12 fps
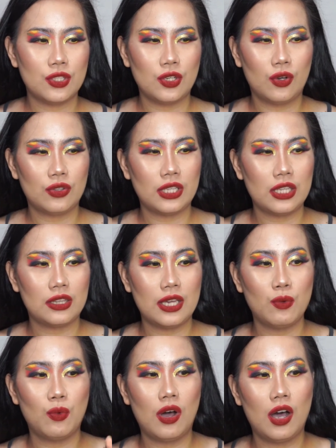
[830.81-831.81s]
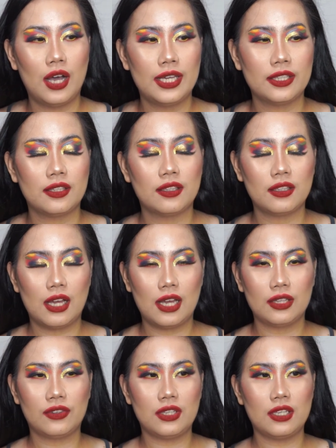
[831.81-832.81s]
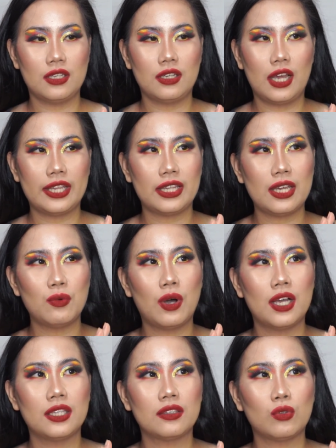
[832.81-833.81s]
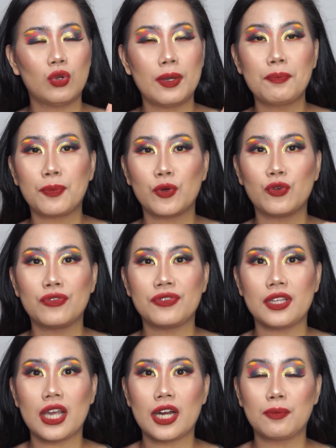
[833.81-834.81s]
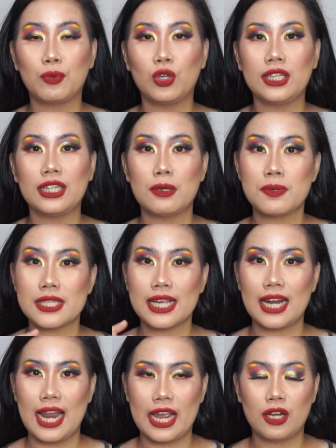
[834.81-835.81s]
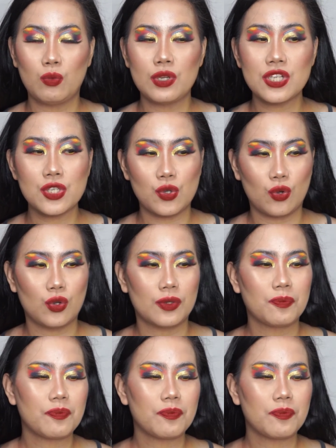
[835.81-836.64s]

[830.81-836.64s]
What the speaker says: you know, they want to improve their bullet lipstick line, which is good.